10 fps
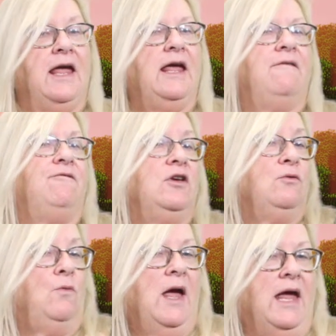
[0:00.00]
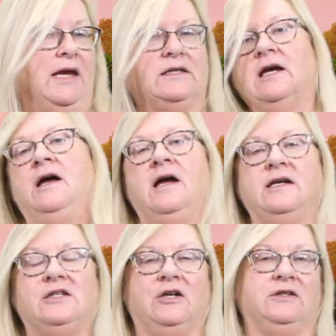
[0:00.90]
If you wait
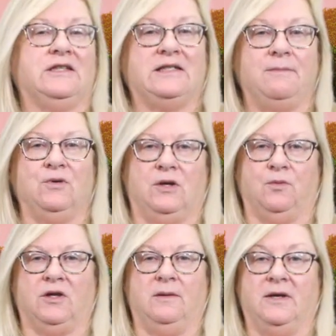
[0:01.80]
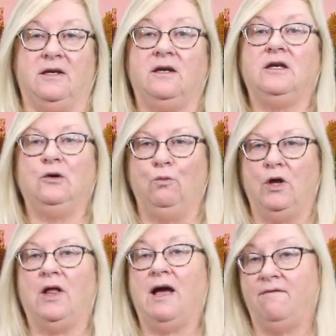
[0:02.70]
until December to bring them in, you
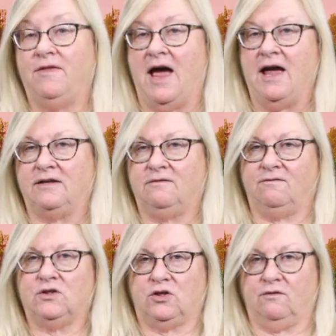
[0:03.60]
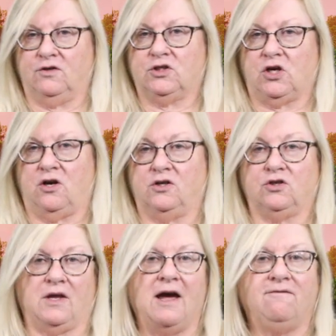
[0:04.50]
will have that service charge
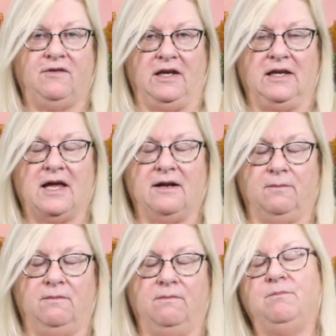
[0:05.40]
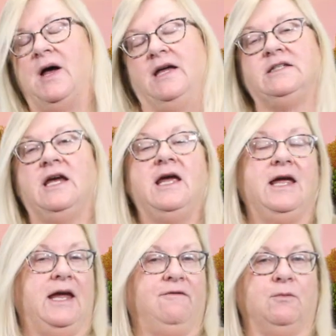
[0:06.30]
or that fee. But
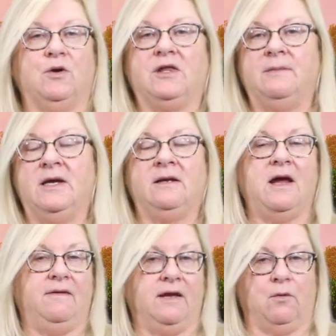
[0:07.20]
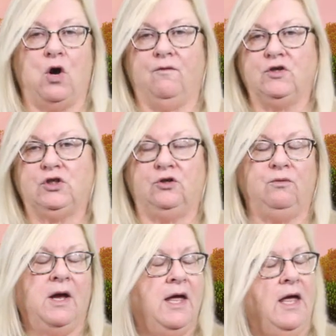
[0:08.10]
if you bring them in and they were overdue,